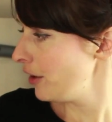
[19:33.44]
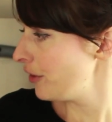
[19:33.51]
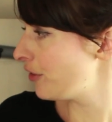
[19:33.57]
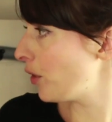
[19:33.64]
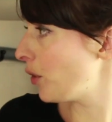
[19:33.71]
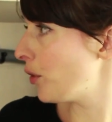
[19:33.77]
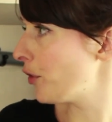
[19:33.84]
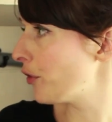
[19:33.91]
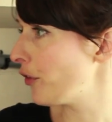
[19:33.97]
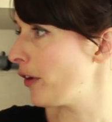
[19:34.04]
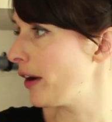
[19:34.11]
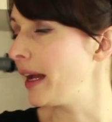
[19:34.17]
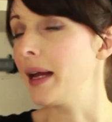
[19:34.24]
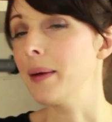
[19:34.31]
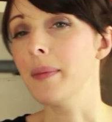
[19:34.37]
photo
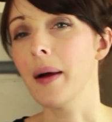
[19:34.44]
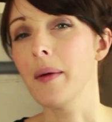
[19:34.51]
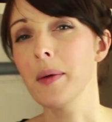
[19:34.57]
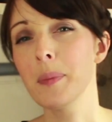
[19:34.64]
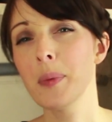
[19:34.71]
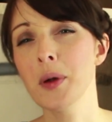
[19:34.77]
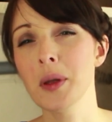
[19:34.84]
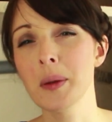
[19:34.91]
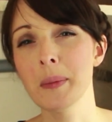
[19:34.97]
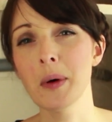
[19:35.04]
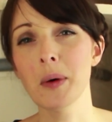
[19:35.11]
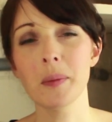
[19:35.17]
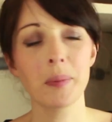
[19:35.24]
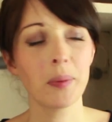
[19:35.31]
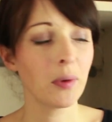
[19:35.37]
frame, I would put them
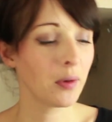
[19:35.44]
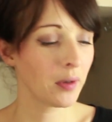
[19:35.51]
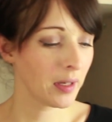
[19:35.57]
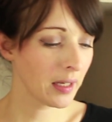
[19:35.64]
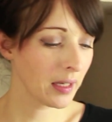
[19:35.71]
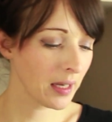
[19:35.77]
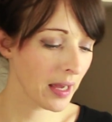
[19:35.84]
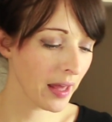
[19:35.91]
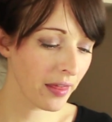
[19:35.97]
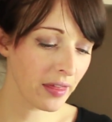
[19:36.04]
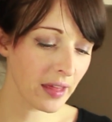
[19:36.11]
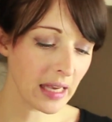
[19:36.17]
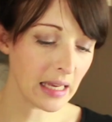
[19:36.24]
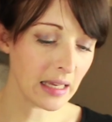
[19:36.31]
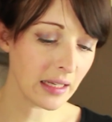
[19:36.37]
up, but
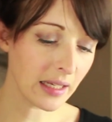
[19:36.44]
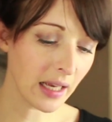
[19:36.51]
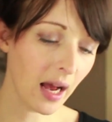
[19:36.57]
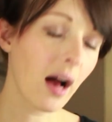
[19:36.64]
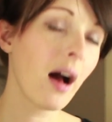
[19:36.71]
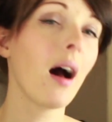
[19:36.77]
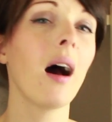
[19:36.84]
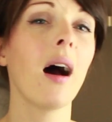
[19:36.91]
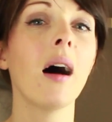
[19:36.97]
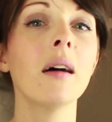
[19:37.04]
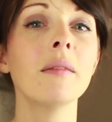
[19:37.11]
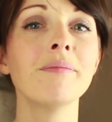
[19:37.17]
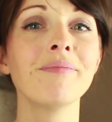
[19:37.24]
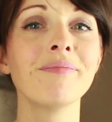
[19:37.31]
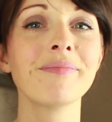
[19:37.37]
these are
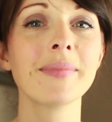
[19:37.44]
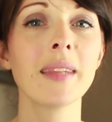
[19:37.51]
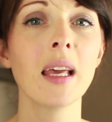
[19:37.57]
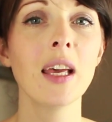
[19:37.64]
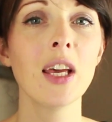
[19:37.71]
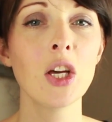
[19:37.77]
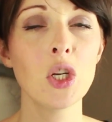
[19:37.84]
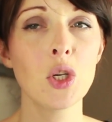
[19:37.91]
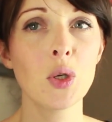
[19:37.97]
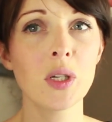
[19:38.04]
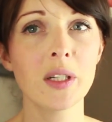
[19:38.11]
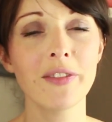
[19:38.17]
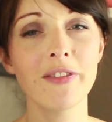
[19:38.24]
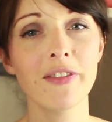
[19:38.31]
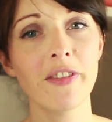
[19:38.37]
no
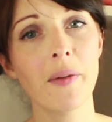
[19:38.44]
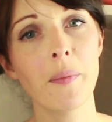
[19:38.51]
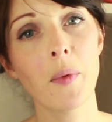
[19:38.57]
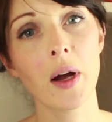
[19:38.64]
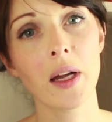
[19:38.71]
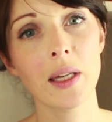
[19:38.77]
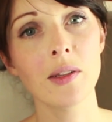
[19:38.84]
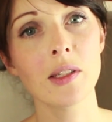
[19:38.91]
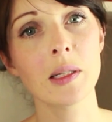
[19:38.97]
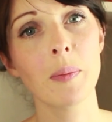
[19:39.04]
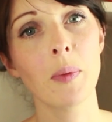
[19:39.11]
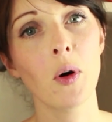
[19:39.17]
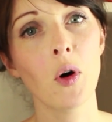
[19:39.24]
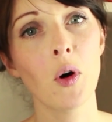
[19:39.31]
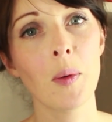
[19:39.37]
different from what I used to
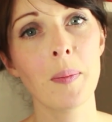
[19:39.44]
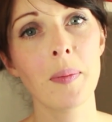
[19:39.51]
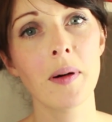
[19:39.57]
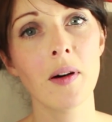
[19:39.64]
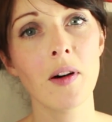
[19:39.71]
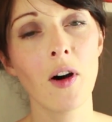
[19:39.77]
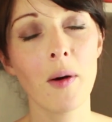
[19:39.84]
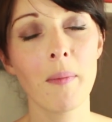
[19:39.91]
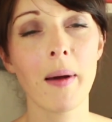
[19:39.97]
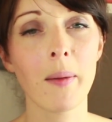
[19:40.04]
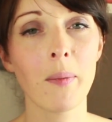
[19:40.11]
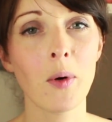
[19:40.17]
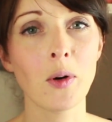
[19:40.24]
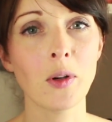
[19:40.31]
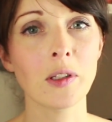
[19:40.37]
put up on my
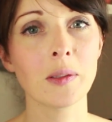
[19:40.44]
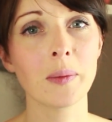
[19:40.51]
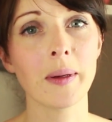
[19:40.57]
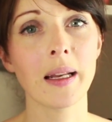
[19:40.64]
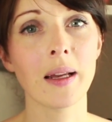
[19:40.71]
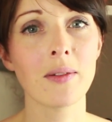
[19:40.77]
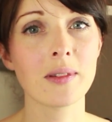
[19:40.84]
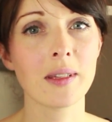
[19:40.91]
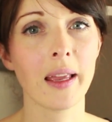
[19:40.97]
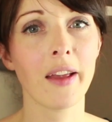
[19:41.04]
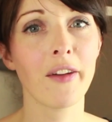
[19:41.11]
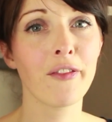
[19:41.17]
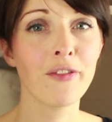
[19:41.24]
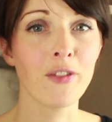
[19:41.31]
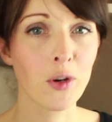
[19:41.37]
walls when I was
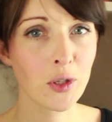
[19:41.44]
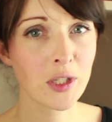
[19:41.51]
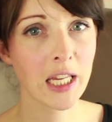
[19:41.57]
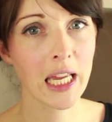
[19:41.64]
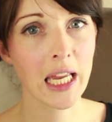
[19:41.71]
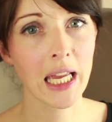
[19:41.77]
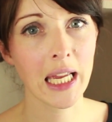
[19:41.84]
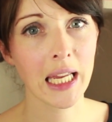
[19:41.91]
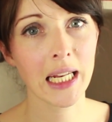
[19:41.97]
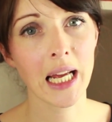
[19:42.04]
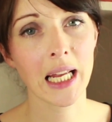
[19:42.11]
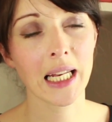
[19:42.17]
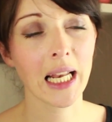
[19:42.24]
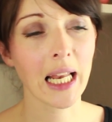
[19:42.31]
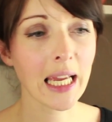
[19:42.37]
like 14,
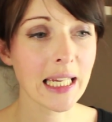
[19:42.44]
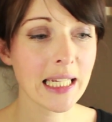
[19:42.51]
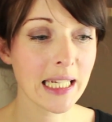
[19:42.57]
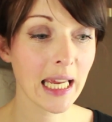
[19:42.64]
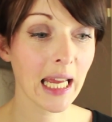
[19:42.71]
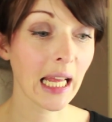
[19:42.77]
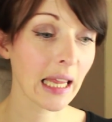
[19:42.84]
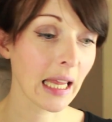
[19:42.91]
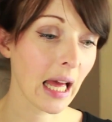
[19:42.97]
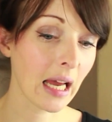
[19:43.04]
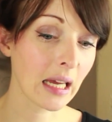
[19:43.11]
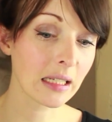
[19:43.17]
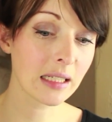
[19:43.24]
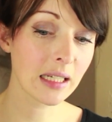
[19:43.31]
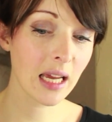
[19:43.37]
and I like take
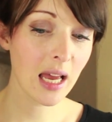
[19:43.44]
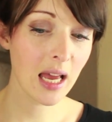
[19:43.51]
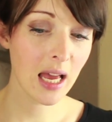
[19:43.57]
that.